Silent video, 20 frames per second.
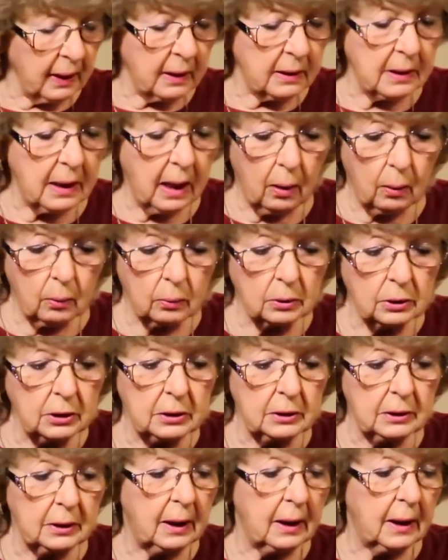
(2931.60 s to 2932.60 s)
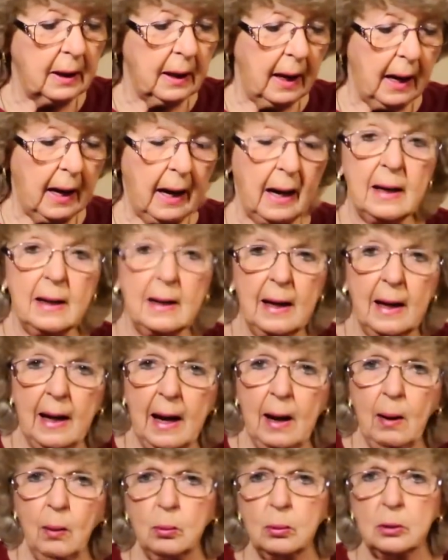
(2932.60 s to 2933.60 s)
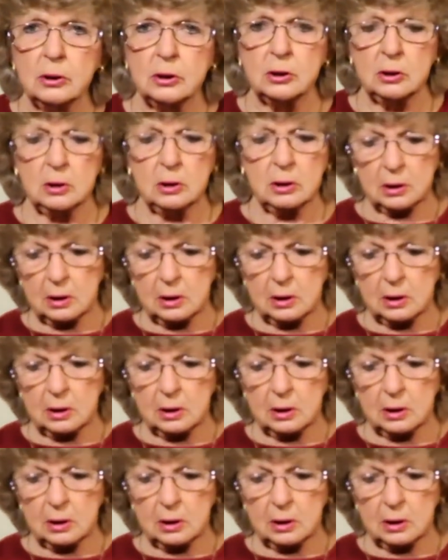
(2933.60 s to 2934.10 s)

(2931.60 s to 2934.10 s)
y'all, look, I want